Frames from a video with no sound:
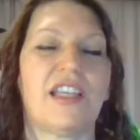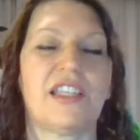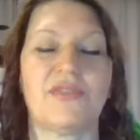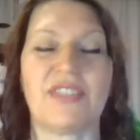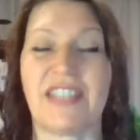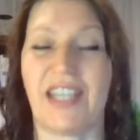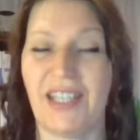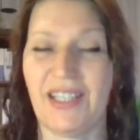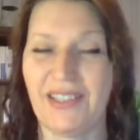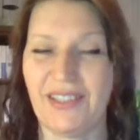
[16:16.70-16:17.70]
You can
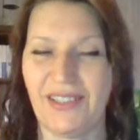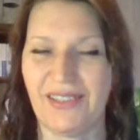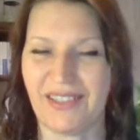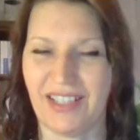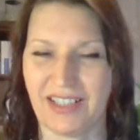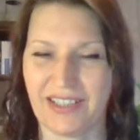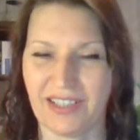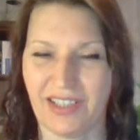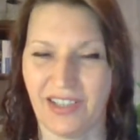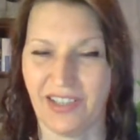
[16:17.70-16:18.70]
retain your
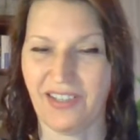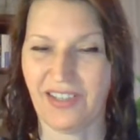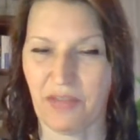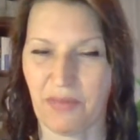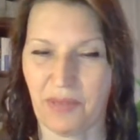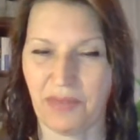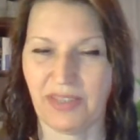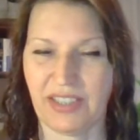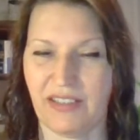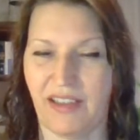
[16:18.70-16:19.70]
connection to the earth. That might be
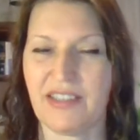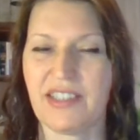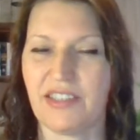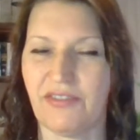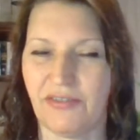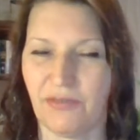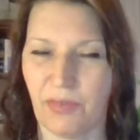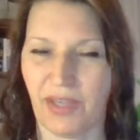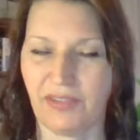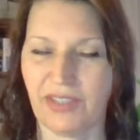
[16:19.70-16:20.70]
really nice to
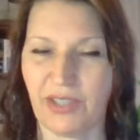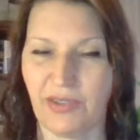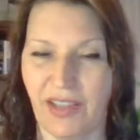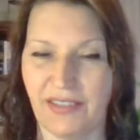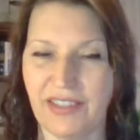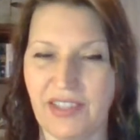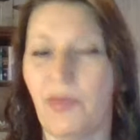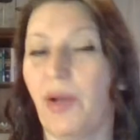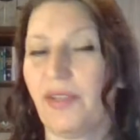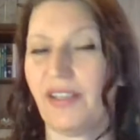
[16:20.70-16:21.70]
remain really grounded. It
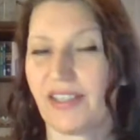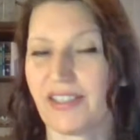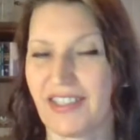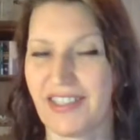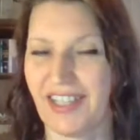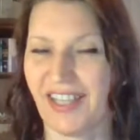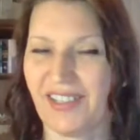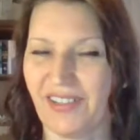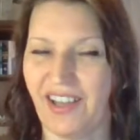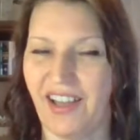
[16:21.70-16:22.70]
might be nice to stay
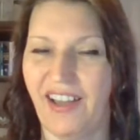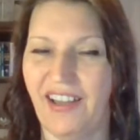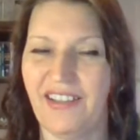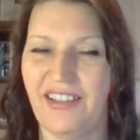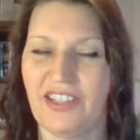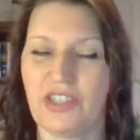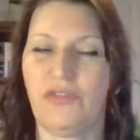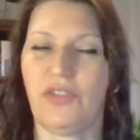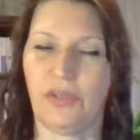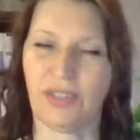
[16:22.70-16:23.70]
in your heart and to
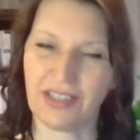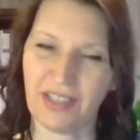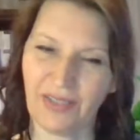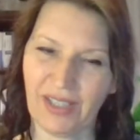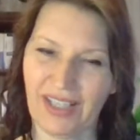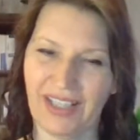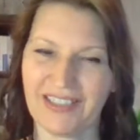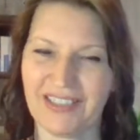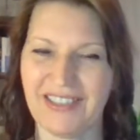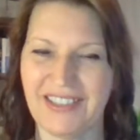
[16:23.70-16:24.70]
feel yourself
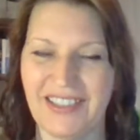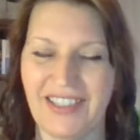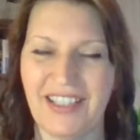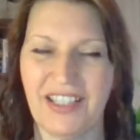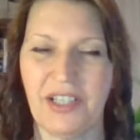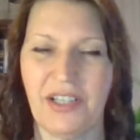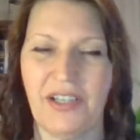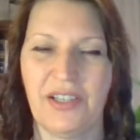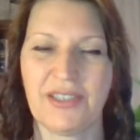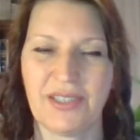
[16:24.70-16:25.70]
connected
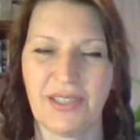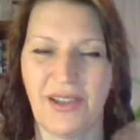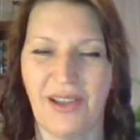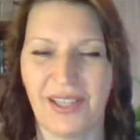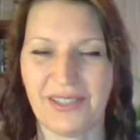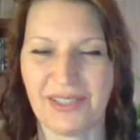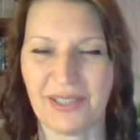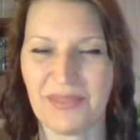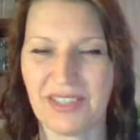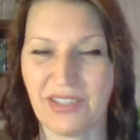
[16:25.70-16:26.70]
to the higher
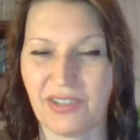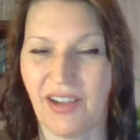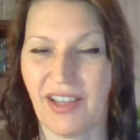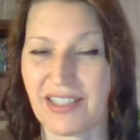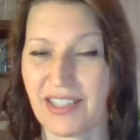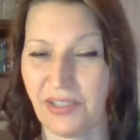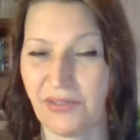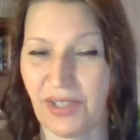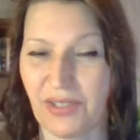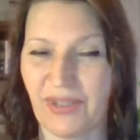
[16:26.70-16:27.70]
realms and your higher
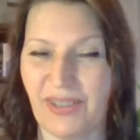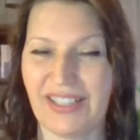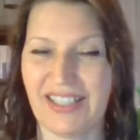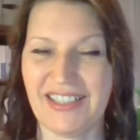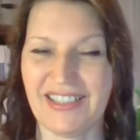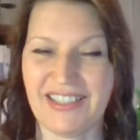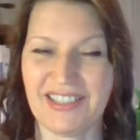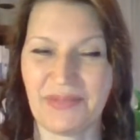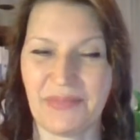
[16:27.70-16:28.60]
self at the very least.